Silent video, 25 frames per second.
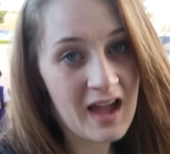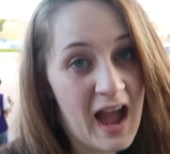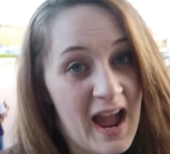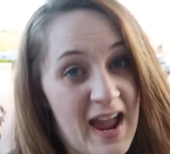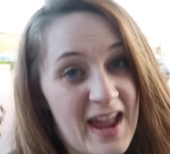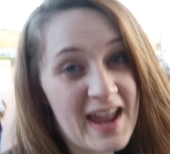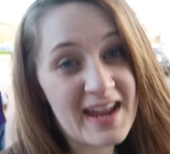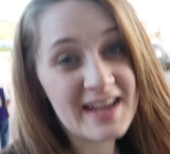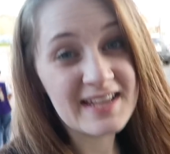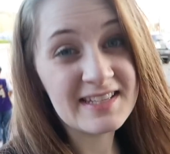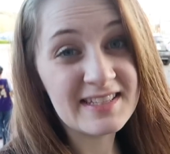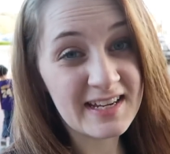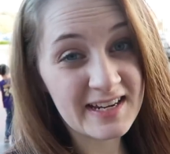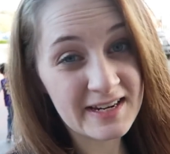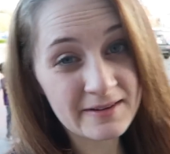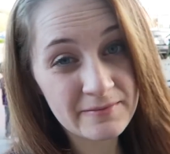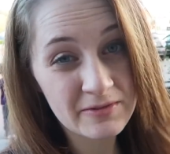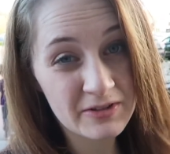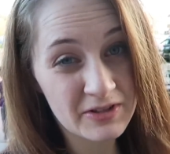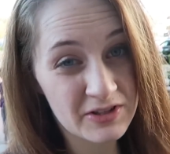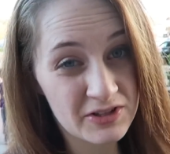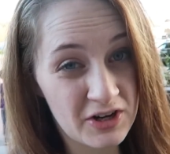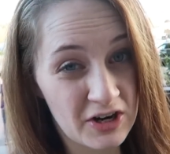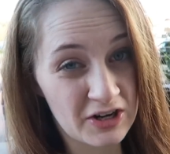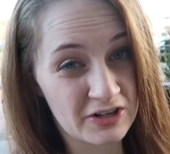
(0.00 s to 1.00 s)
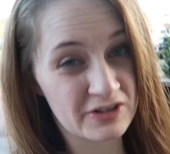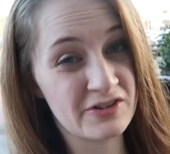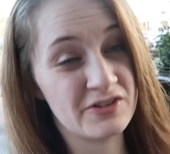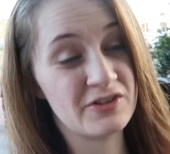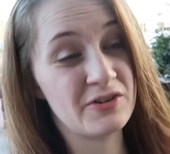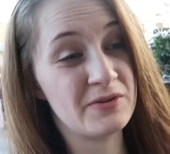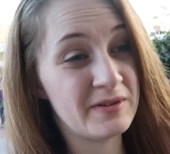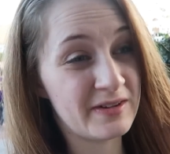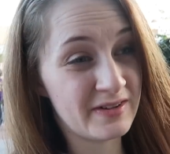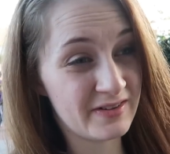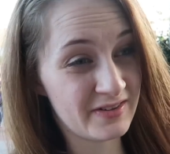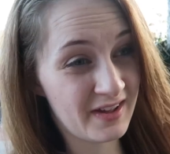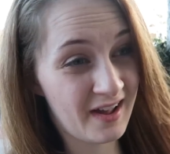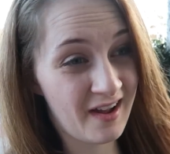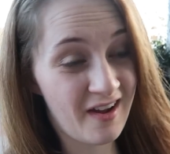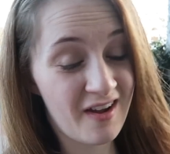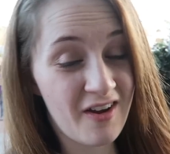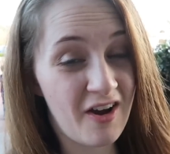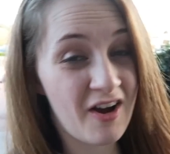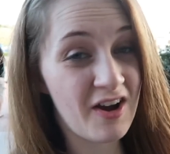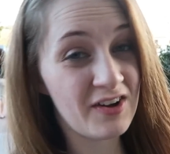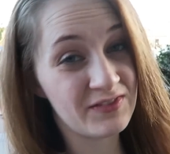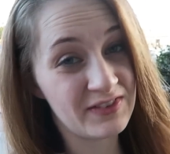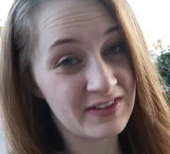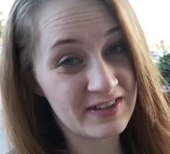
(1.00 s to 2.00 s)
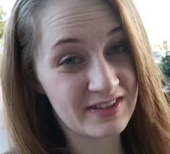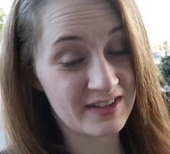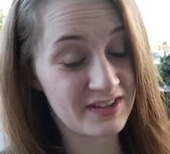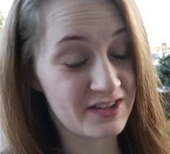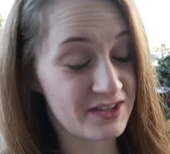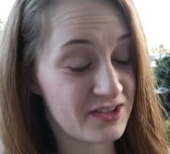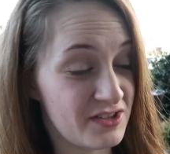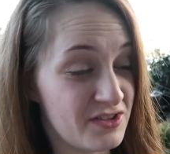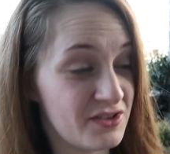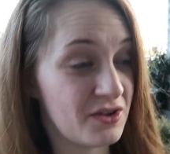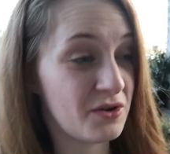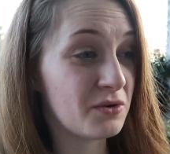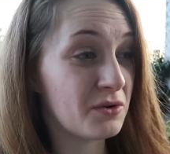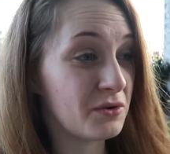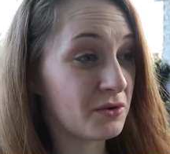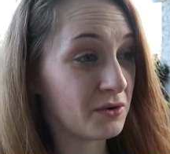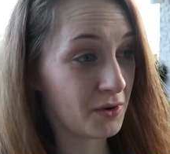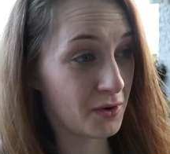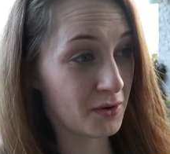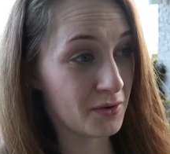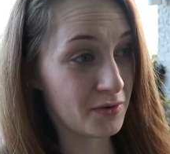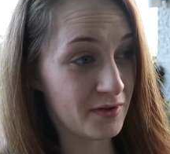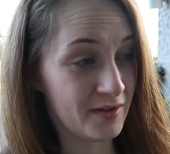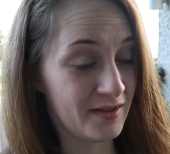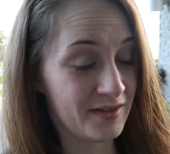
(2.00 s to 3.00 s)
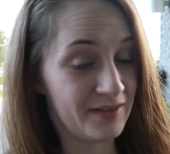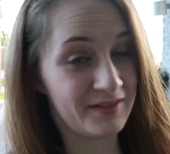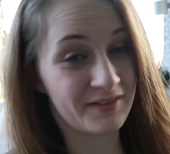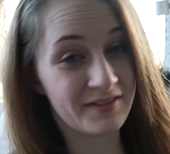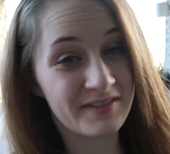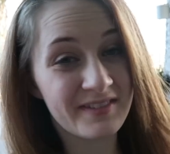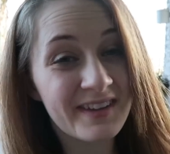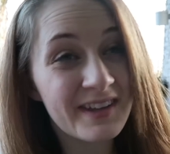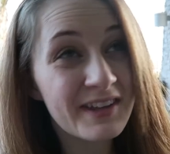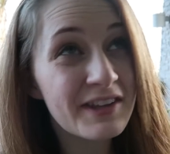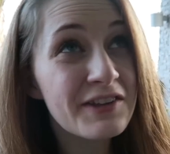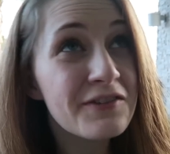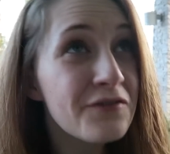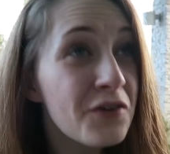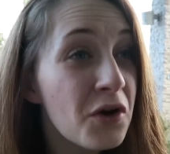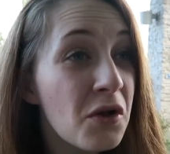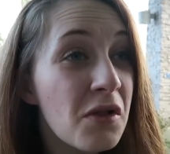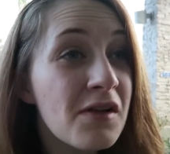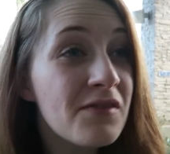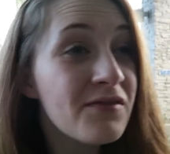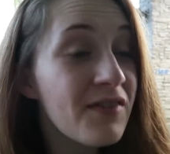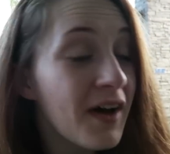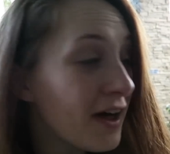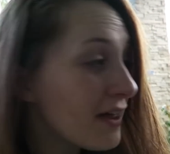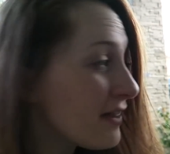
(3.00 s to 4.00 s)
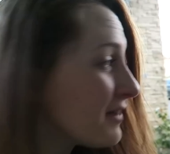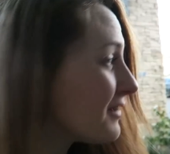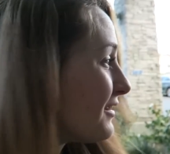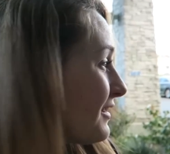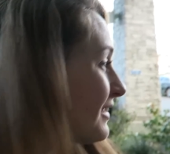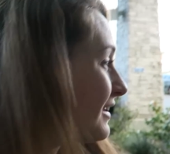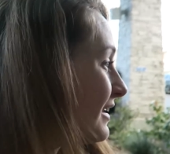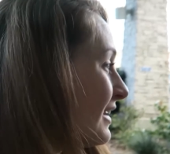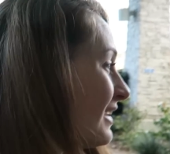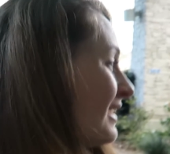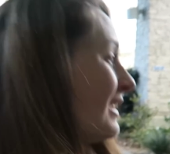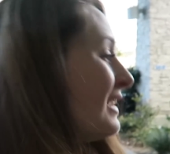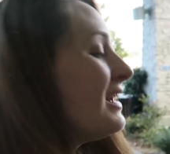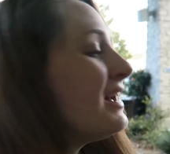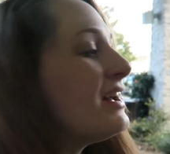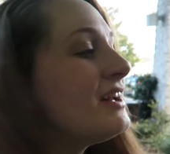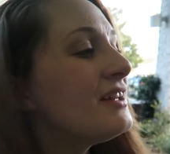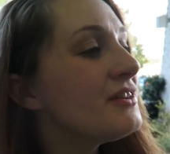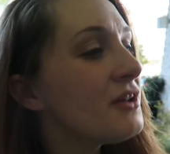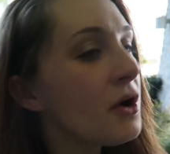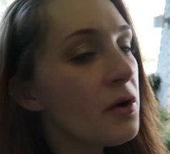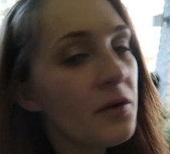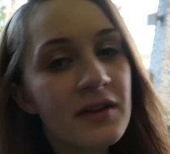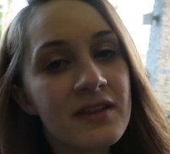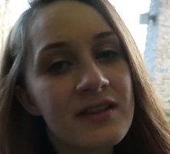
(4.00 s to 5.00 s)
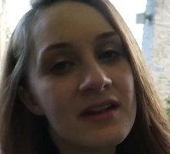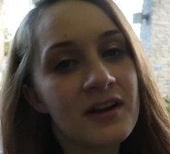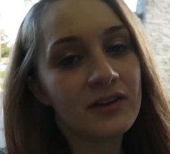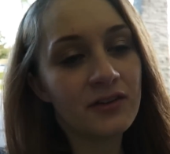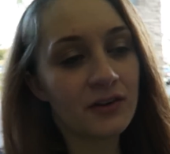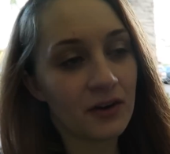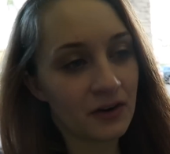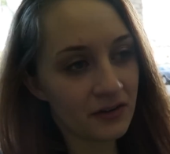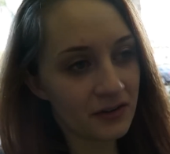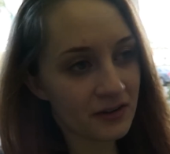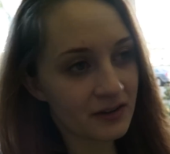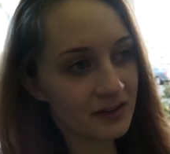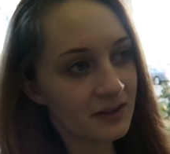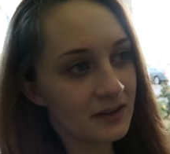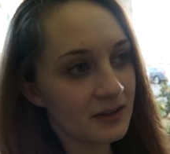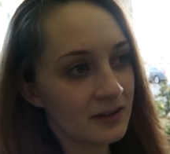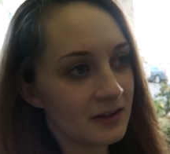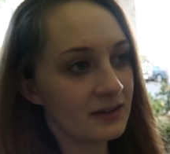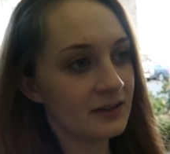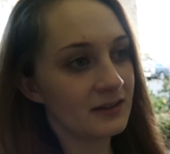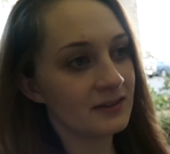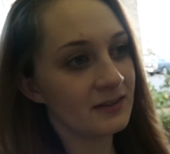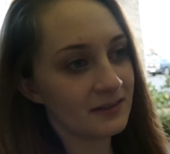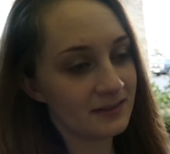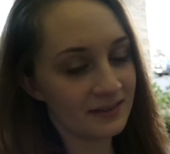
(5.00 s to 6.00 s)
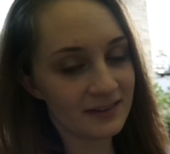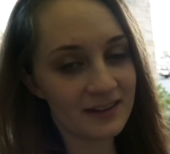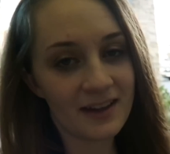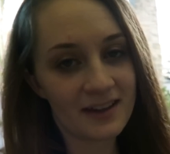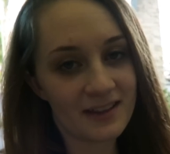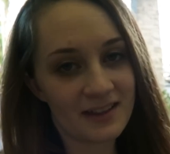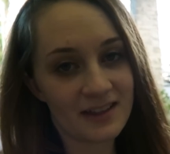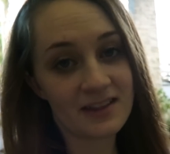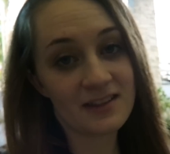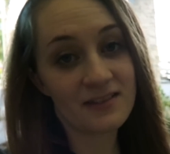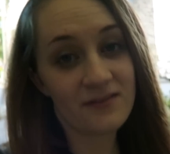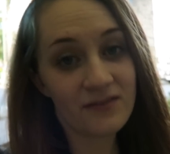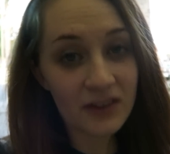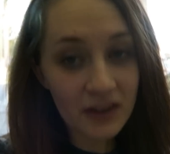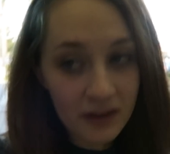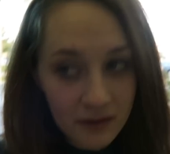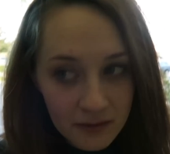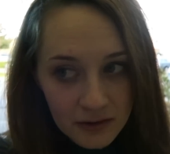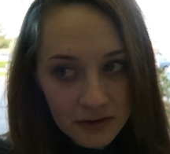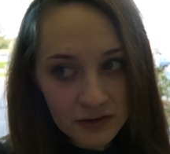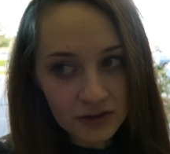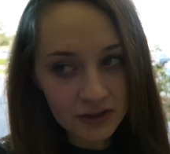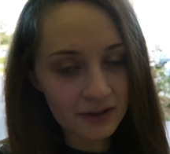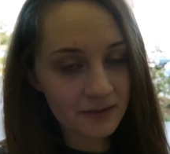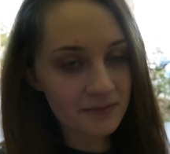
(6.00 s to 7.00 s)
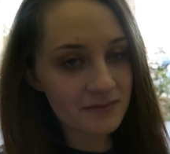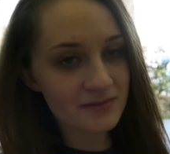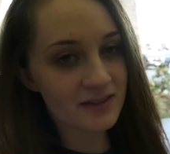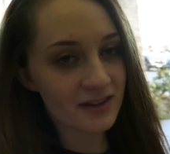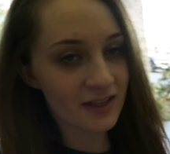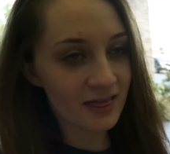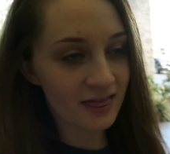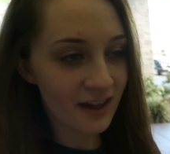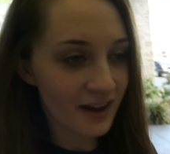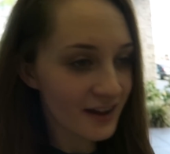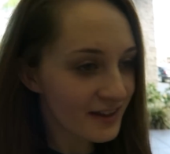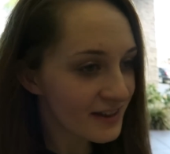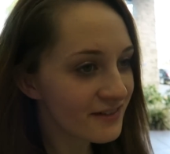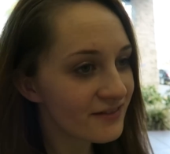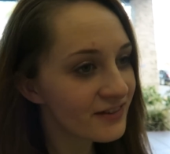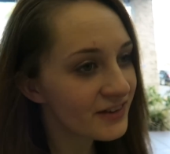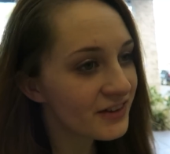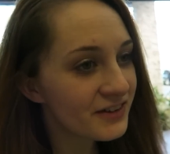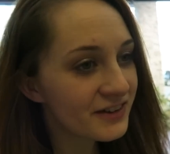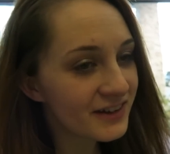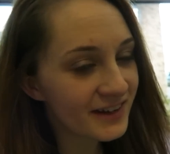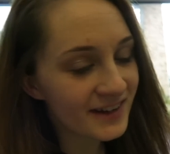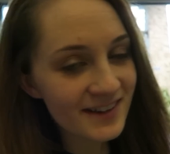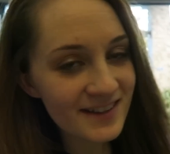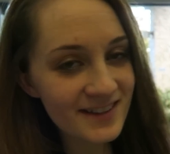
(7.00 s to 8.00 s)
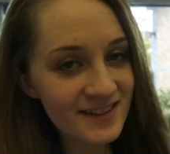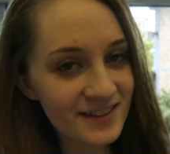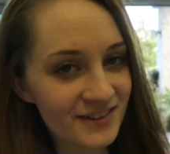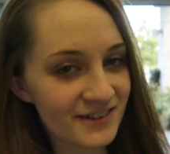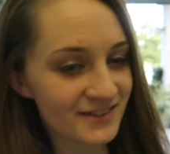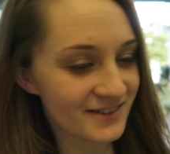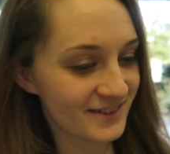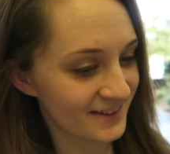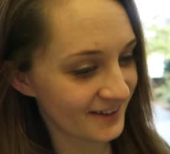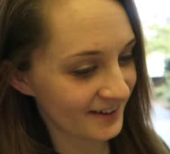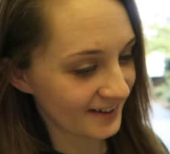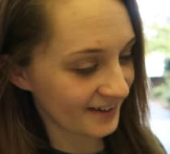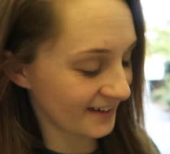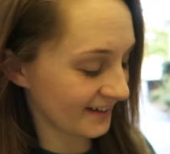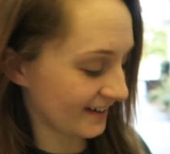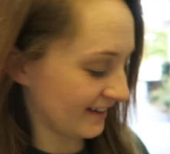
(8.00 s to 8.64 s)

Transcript: I hate taking him to the doctor though, because that office is so gross and there's, it's full of other. No, it's not gross. It's full of germs. Yes, it's filled with germs. Lots of other kids that are sick.